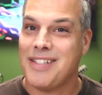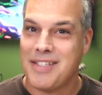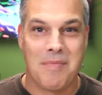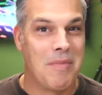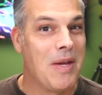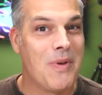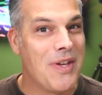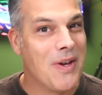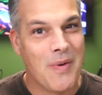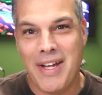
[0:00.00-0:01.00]
meet with
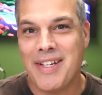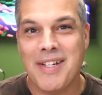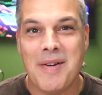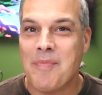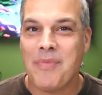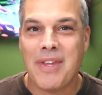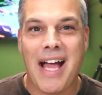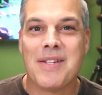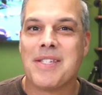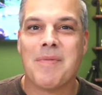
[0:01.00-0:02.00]
you.
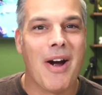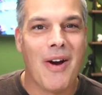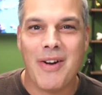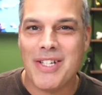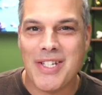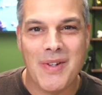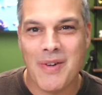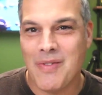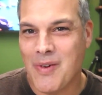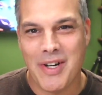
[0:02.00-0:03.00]
How's tomorrow at 2
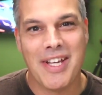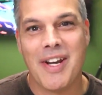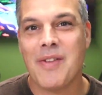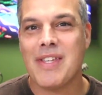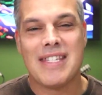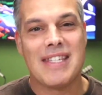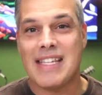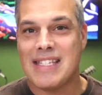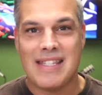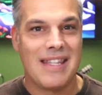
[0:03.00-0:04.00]
or 4?
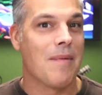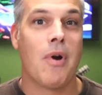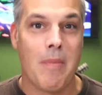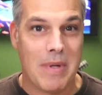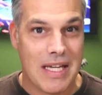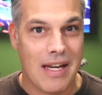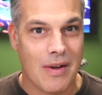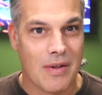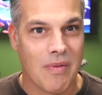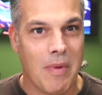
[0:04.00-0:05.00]
The appointment setting
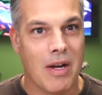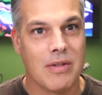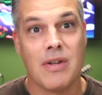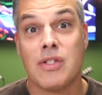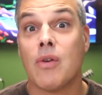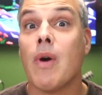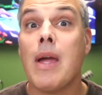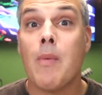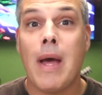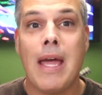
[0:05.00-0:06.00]
goes from there. So it's a
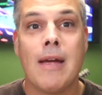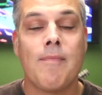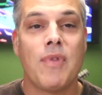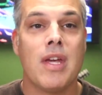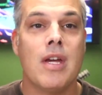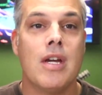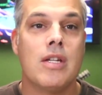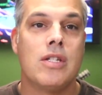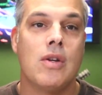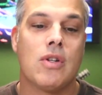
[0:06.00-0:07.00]
great way
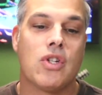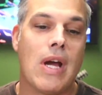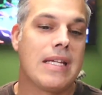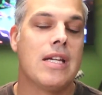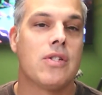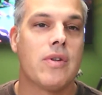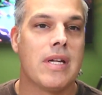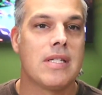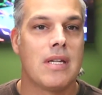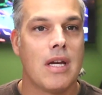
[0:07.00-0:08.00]
to attract
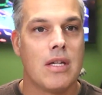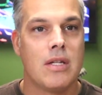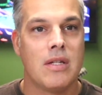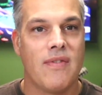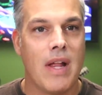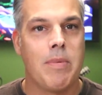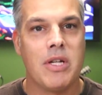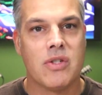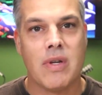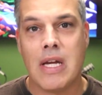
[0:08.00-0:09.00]
interest, to develop
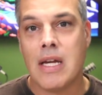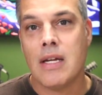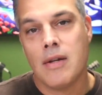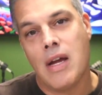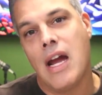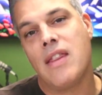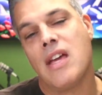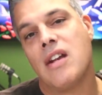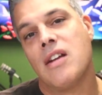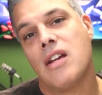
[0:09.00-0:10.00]
intrigue, and
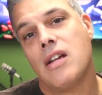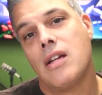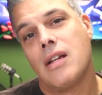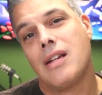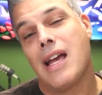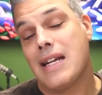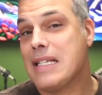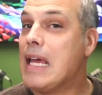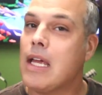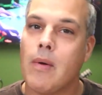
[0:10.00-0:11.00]
then kind of
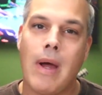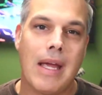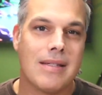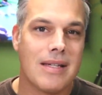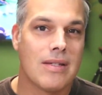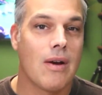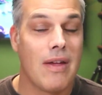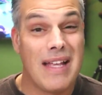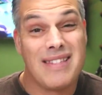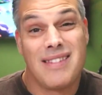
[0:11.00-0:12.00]
take it away and say, sorry,
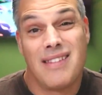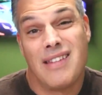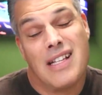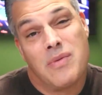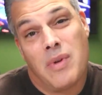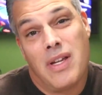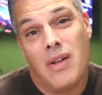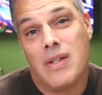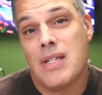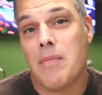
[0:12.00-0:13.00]
that's really
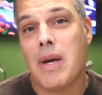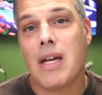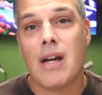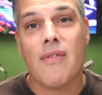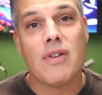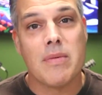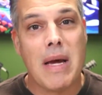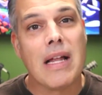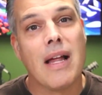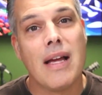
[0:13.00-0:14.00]
only something I can offer to my
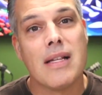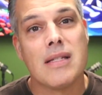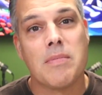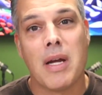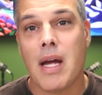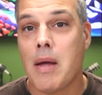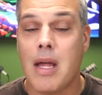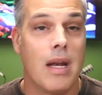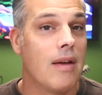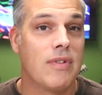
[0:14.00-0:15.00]
clients, but
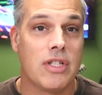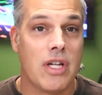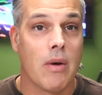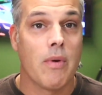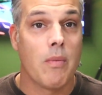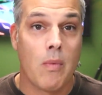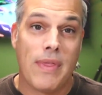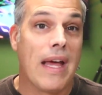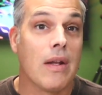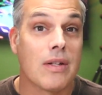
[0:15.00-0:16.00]
I'd love to share what
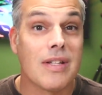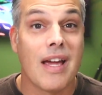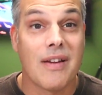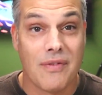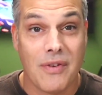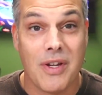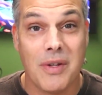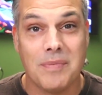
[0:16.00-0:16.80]
that looks like for you.